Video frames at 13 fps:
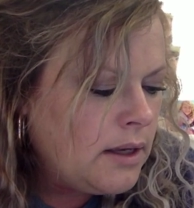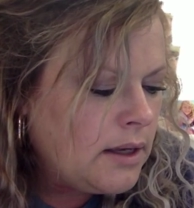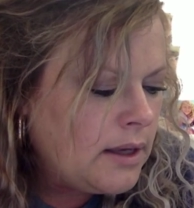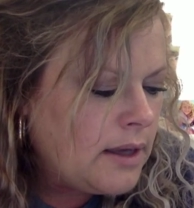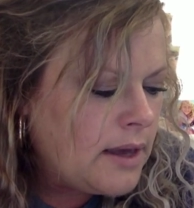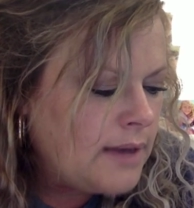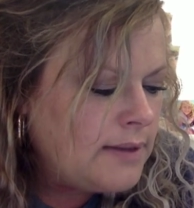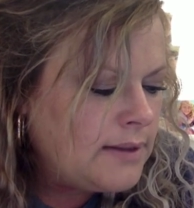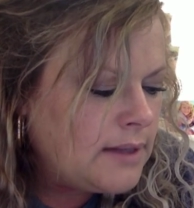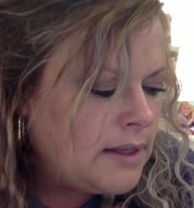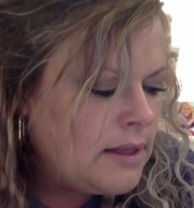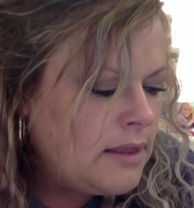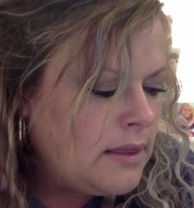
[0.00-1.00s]
gets
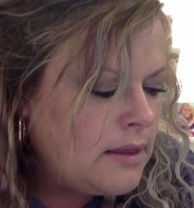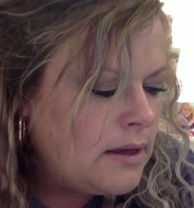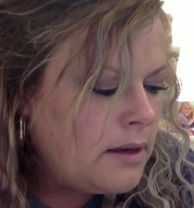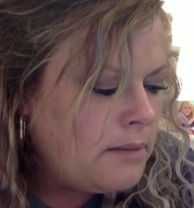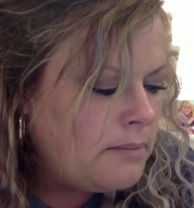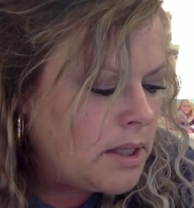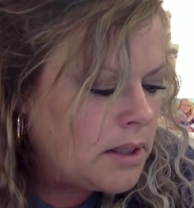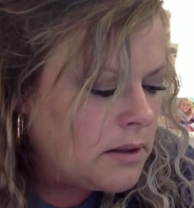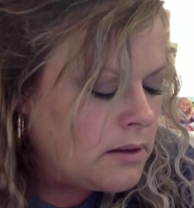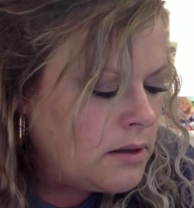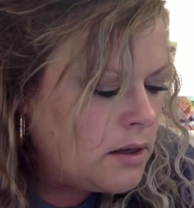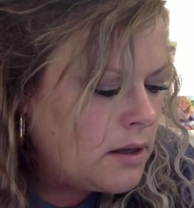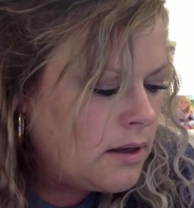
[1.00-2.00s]
in the
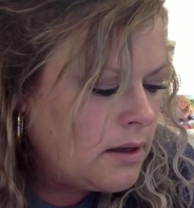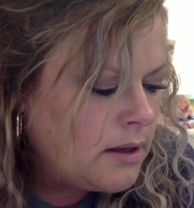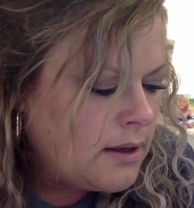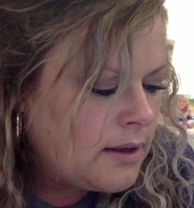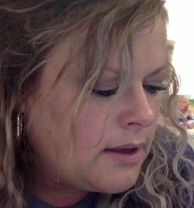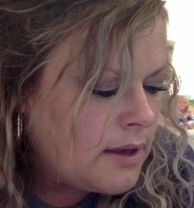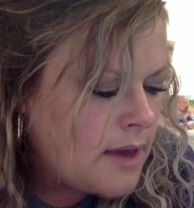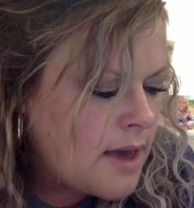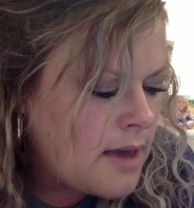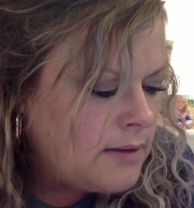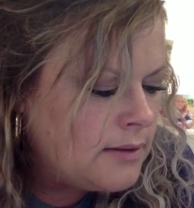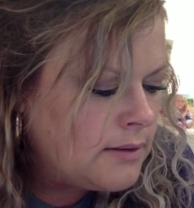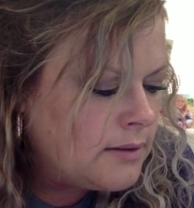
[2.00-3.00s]
milk,
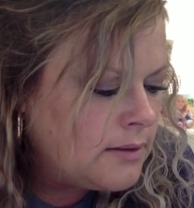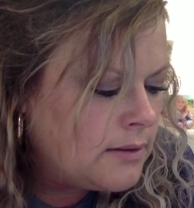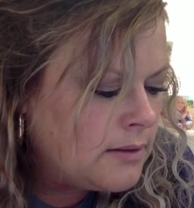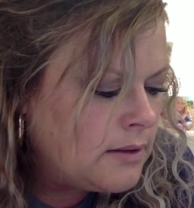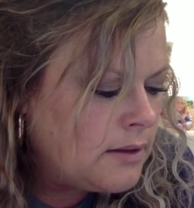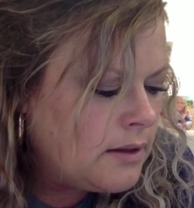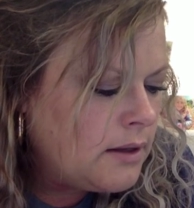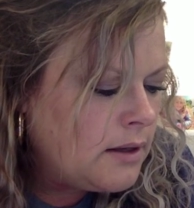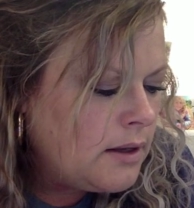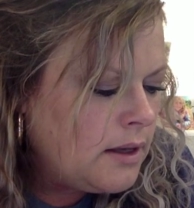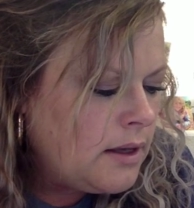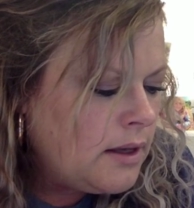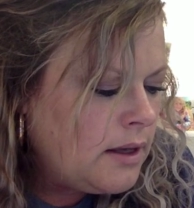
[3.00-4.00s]
gets
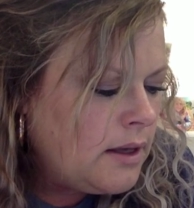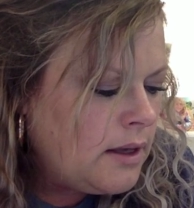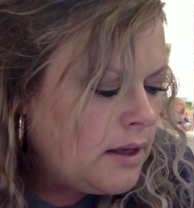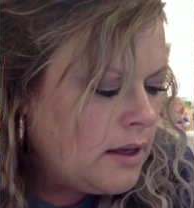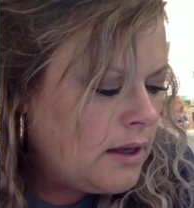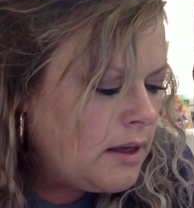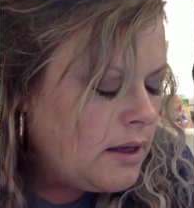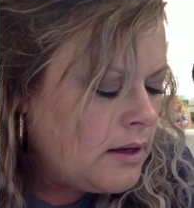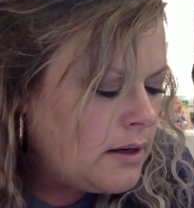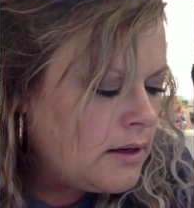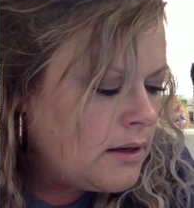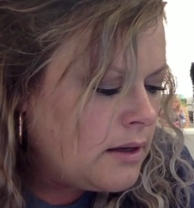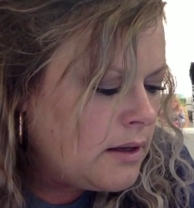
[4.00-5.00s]

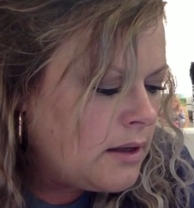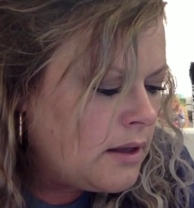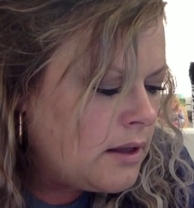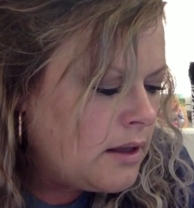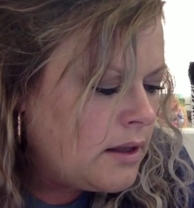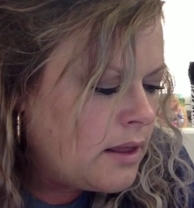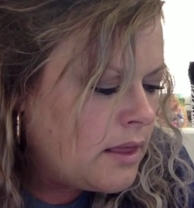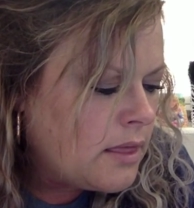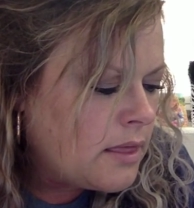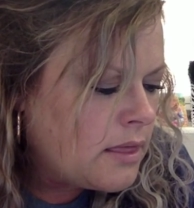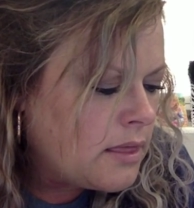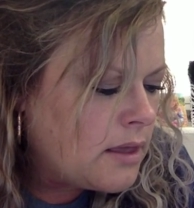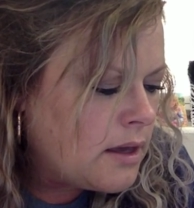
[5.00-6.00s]
in
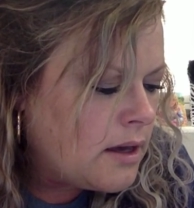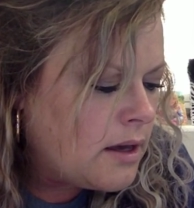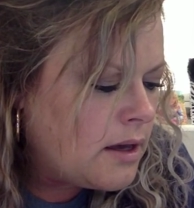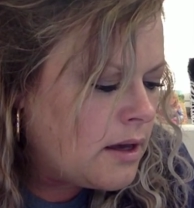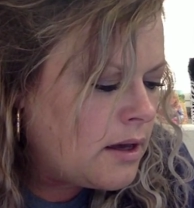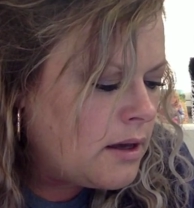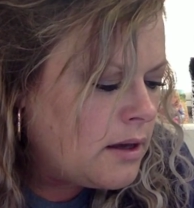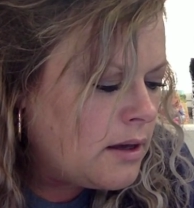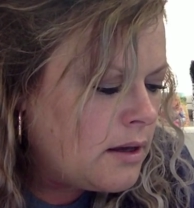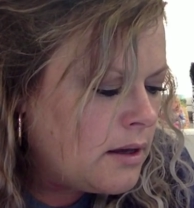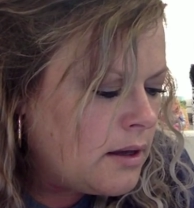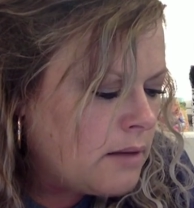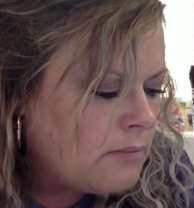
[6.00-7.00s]
the
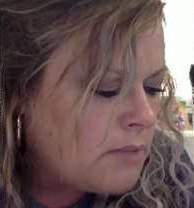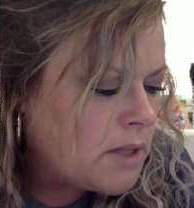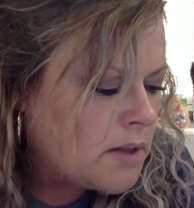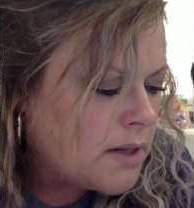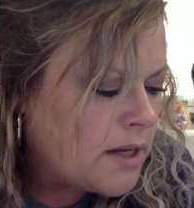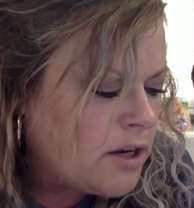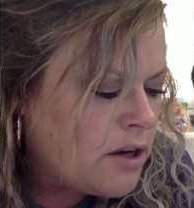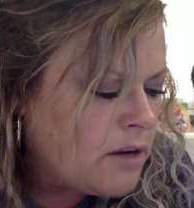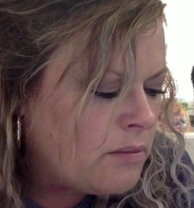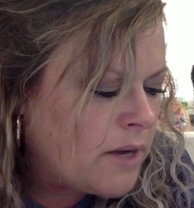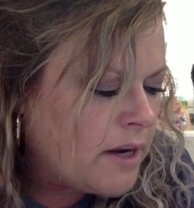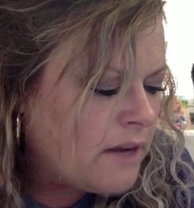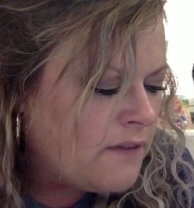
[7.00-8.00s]
milk. I know I'm
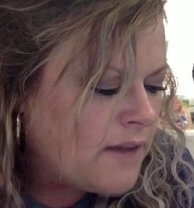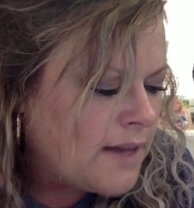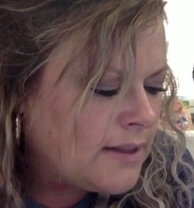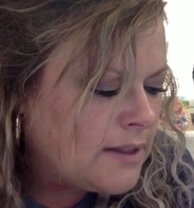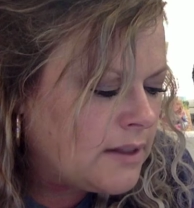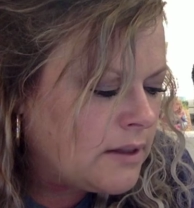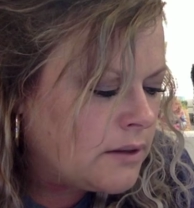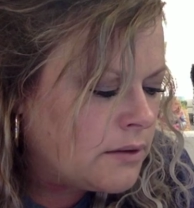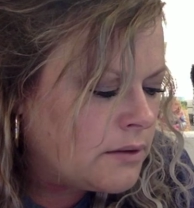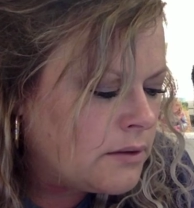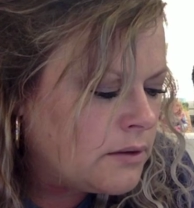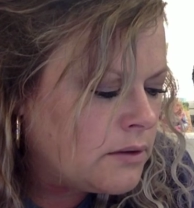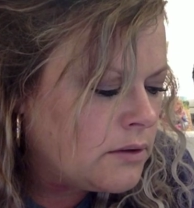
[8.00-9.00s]
writing fast,
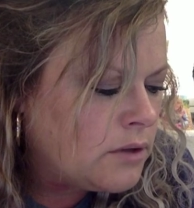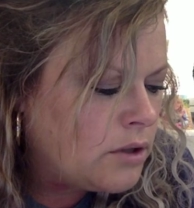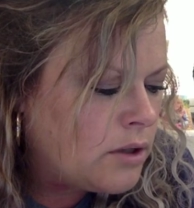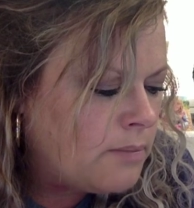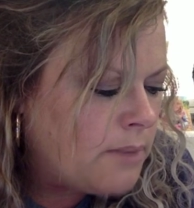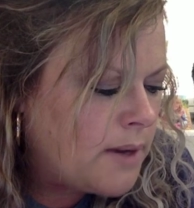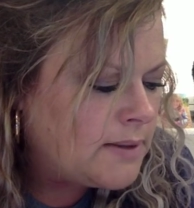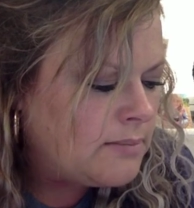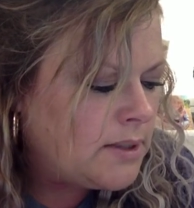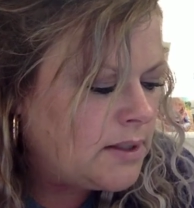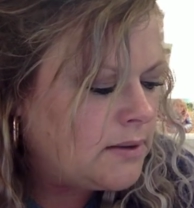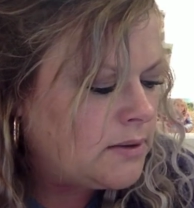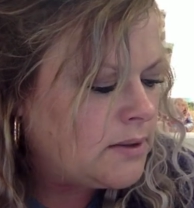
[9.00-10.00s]
kiddos. You can pause
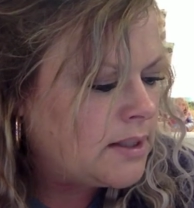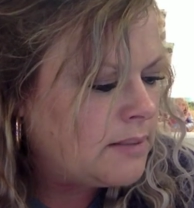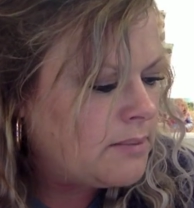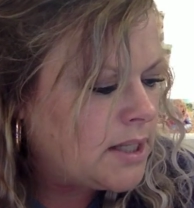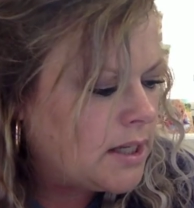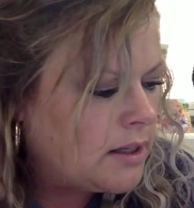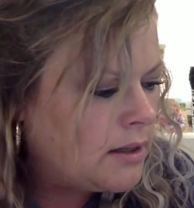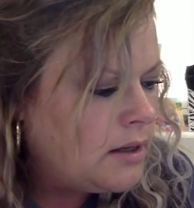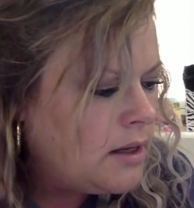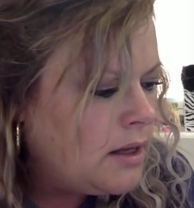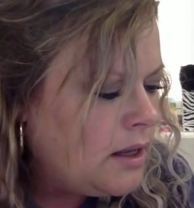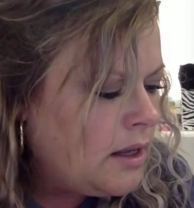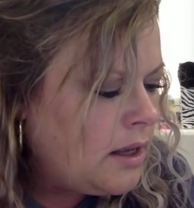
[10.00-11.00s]
me as soon as I'm done.
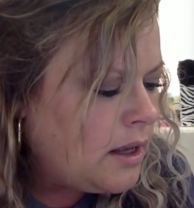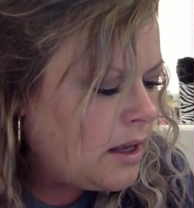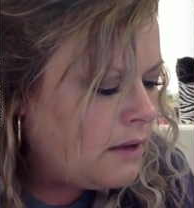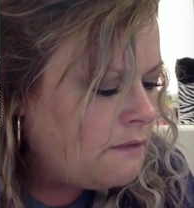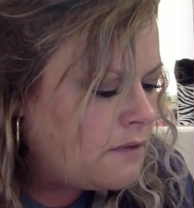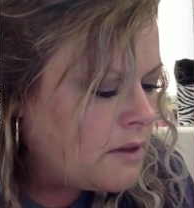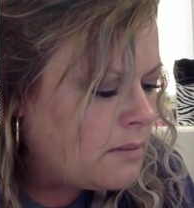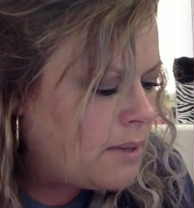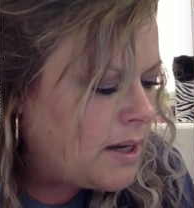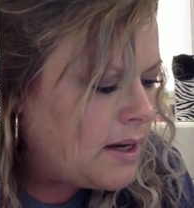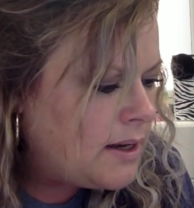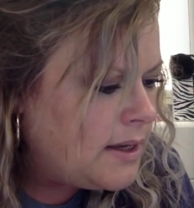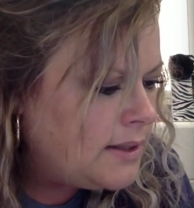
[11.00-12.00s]
If the
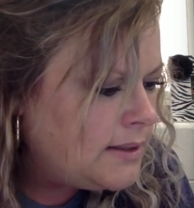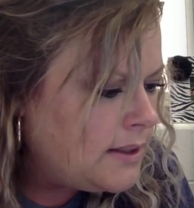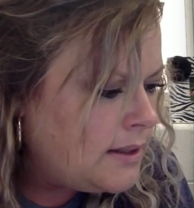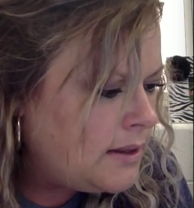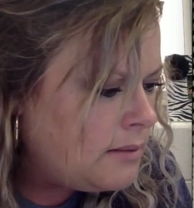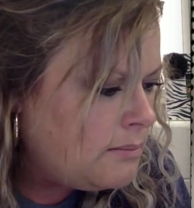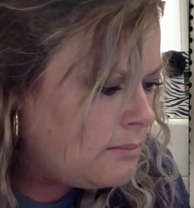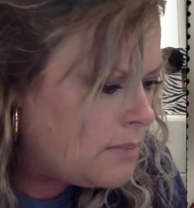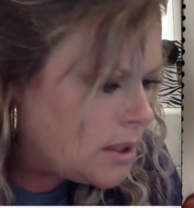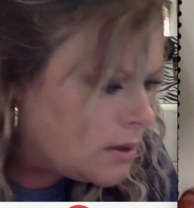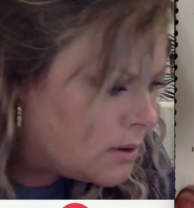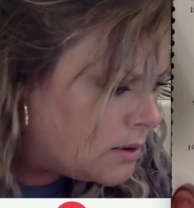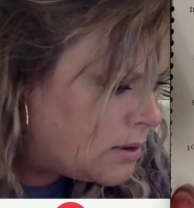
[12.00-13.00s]
bug gets in the
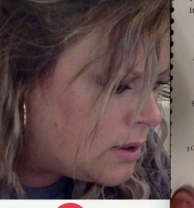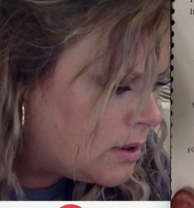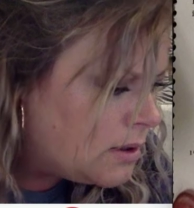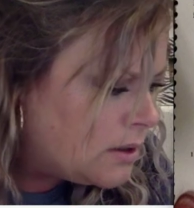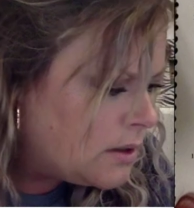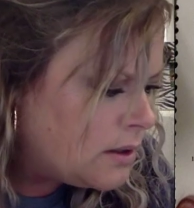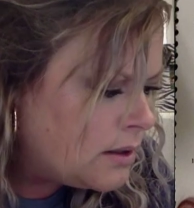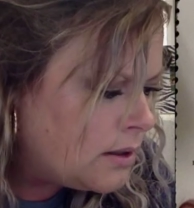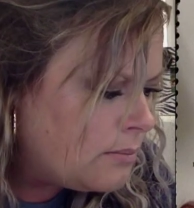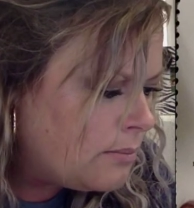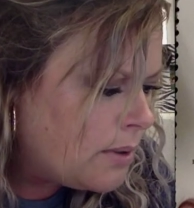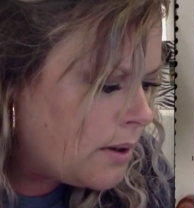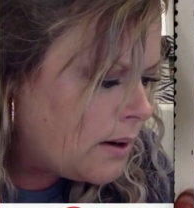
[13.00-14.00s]
milk,
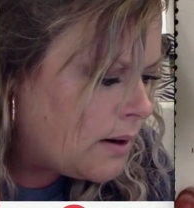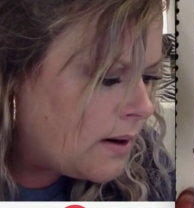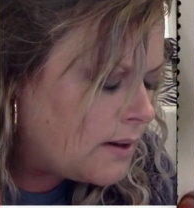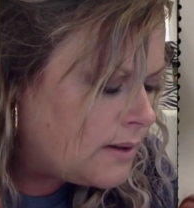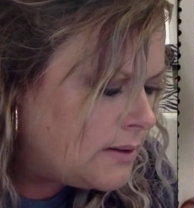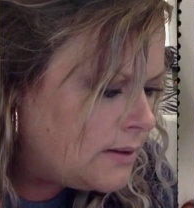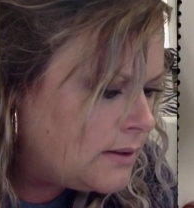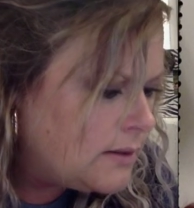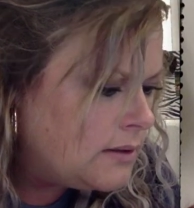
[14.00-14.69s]
pause.